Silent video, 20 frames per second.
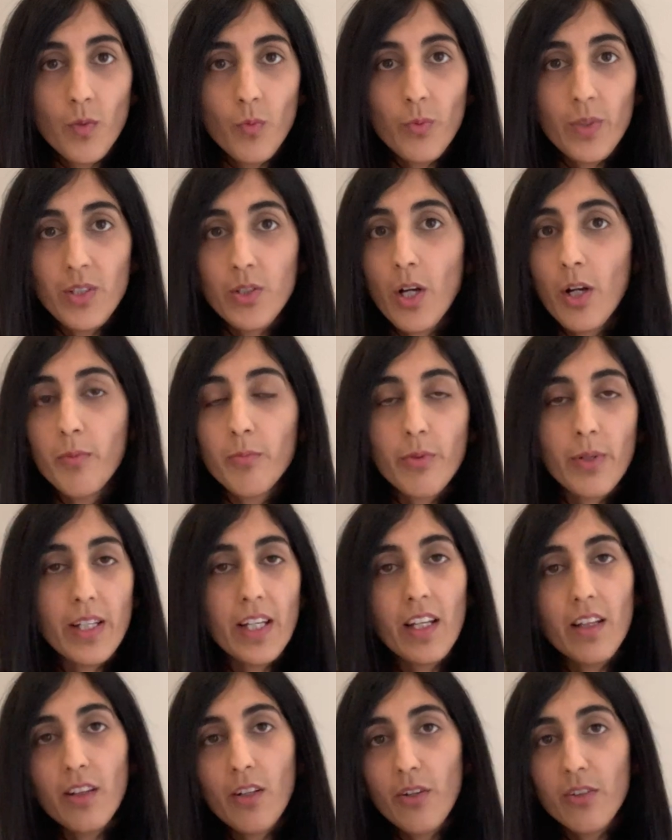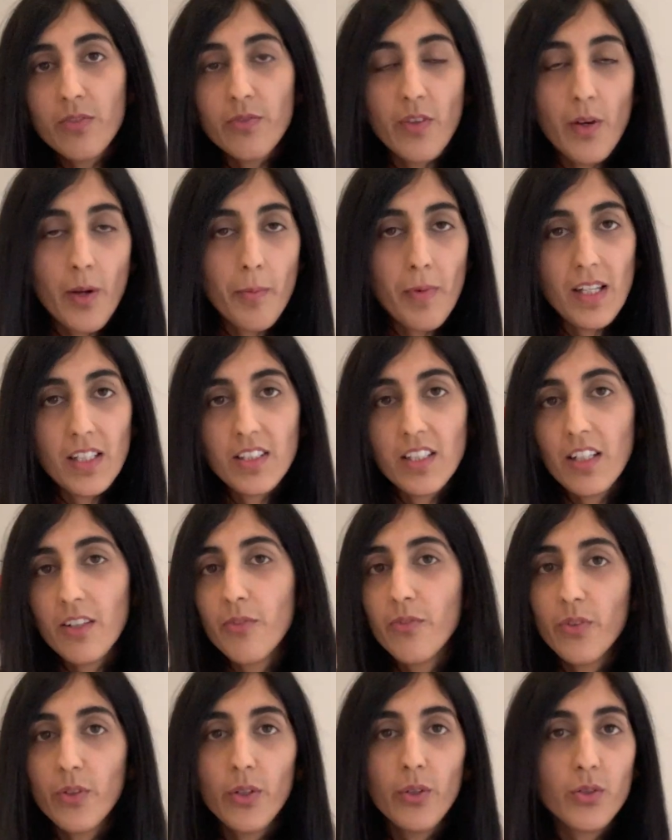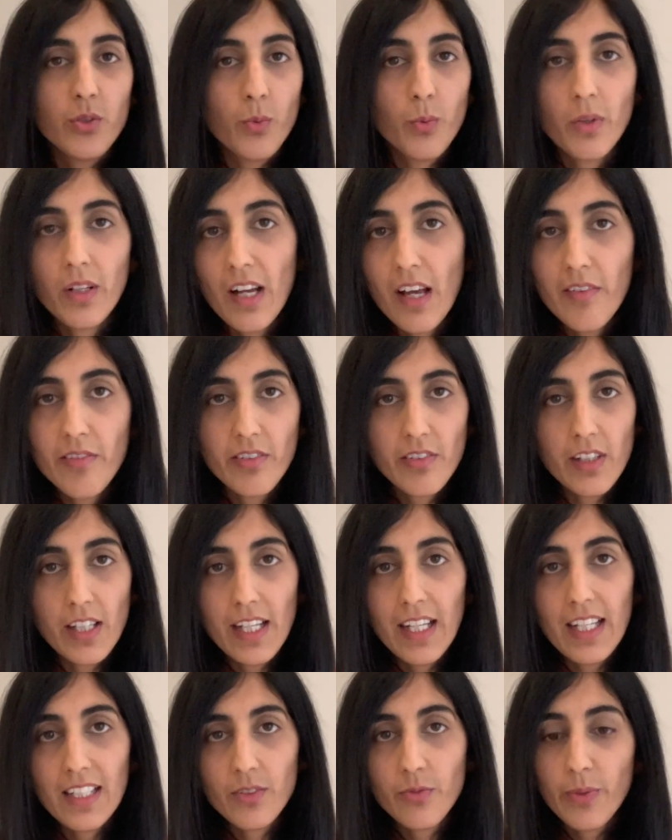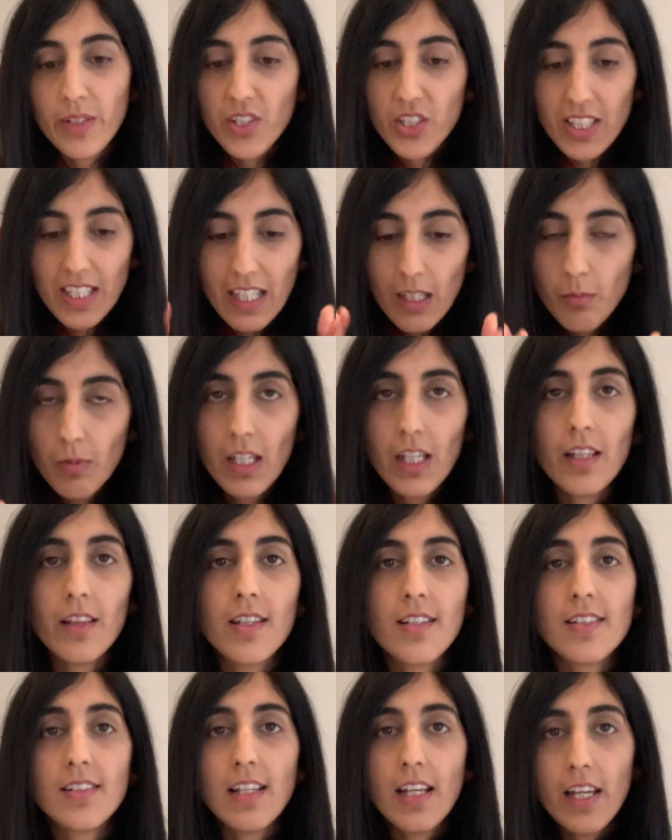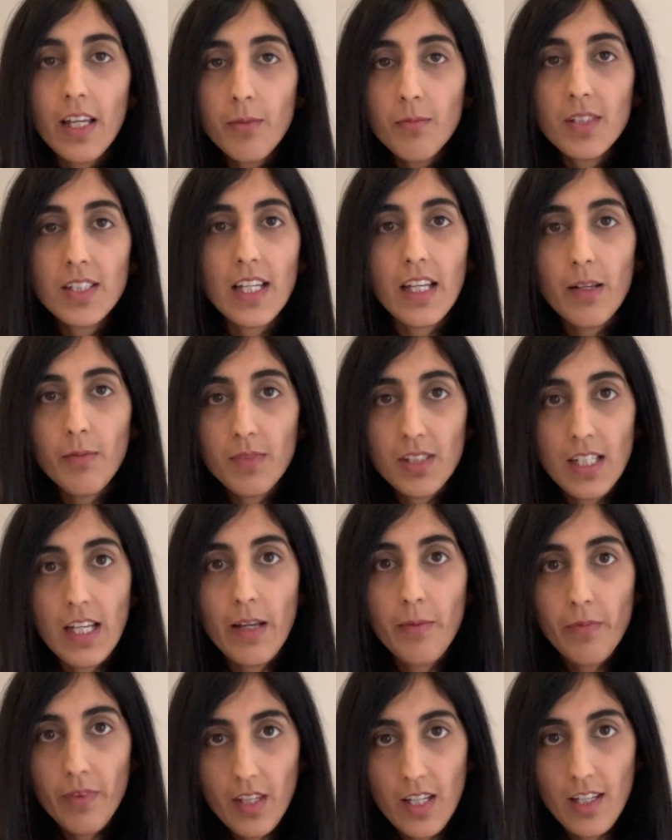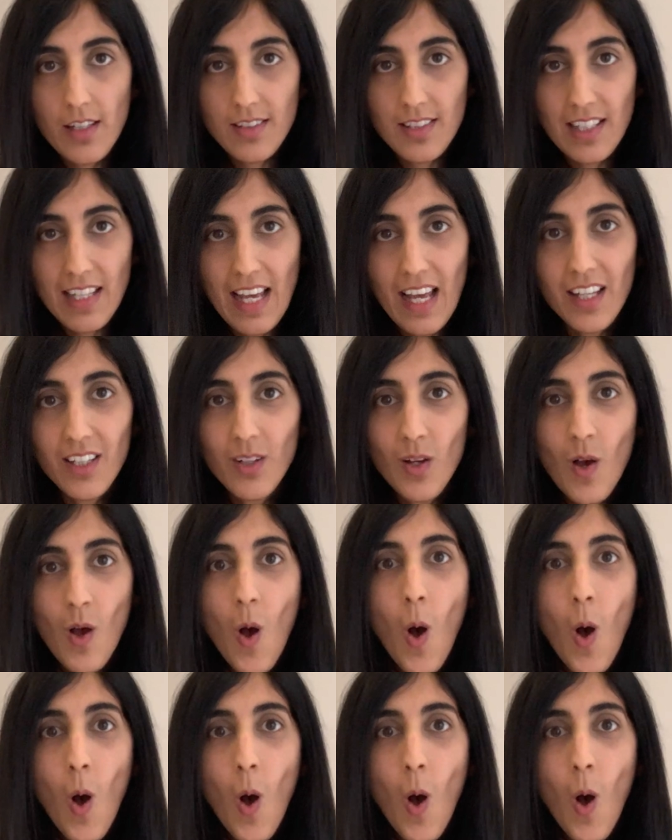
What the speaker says: we don't bring in those fermented foods or whatever it is, we just keep eating the same things again.